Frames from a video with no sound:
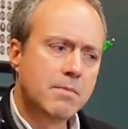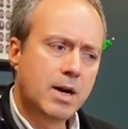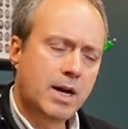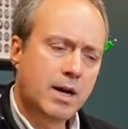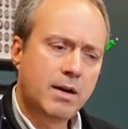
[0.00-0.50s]

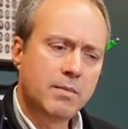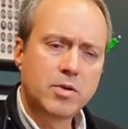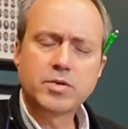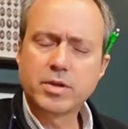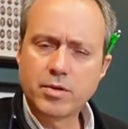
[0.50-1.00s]

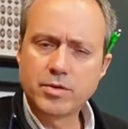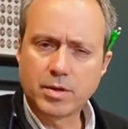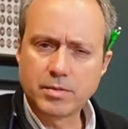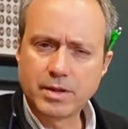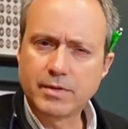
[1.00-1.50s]
Most of those
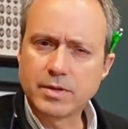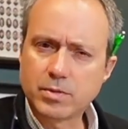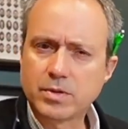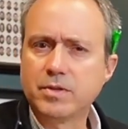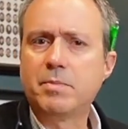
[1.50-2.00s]
are different
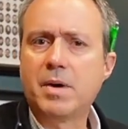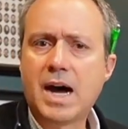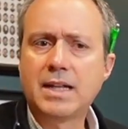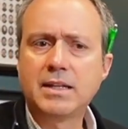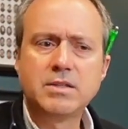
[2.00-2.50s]
sorts of
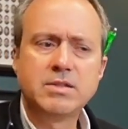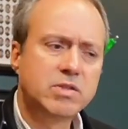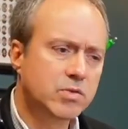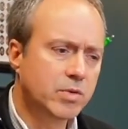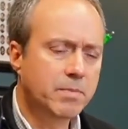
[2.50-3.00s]

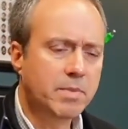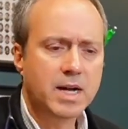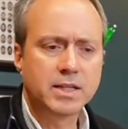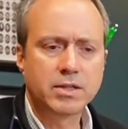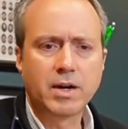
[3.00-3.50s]
pollens: tree
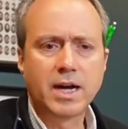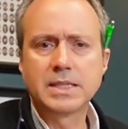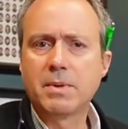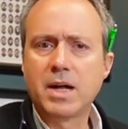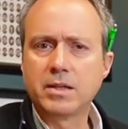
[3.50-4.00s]
pollen,
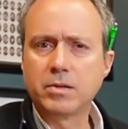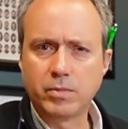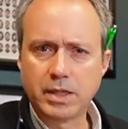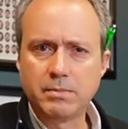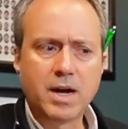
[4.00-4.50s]
grass pollen,
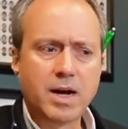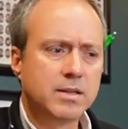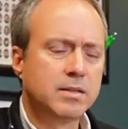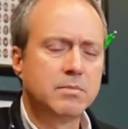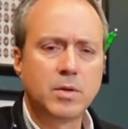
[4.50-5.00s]
weed
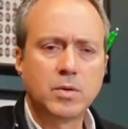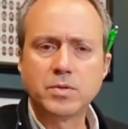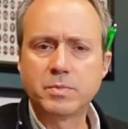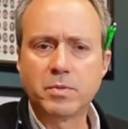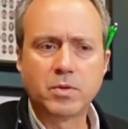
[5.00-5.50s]
pollen,
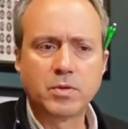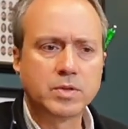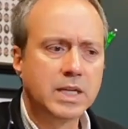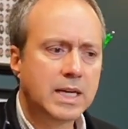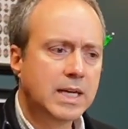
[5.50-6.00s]
mold spores,